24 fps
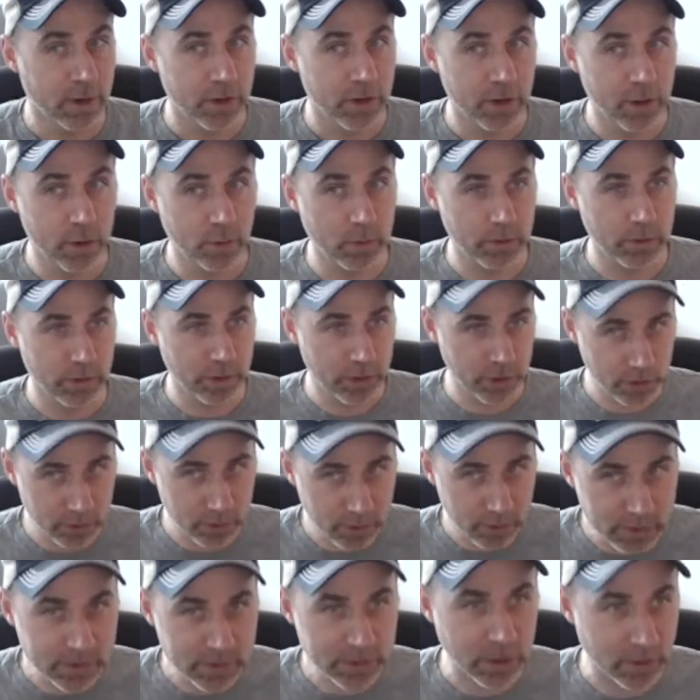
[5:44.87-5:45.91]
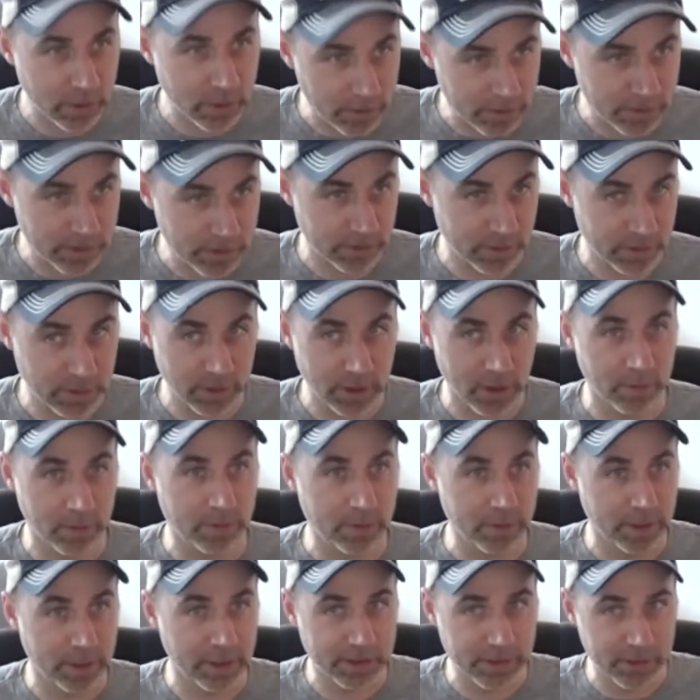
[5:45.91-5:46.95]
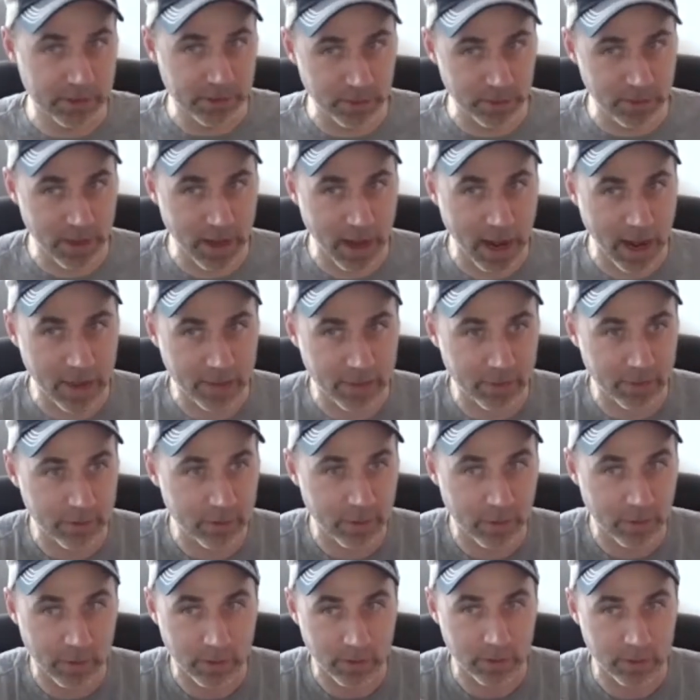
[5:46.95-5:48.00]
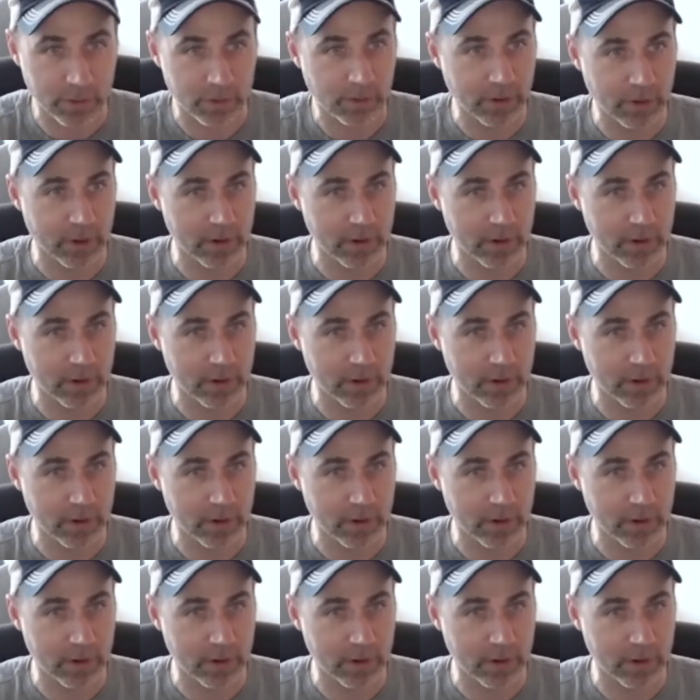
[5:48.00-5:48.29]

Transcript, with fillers: you will use those companies to gather your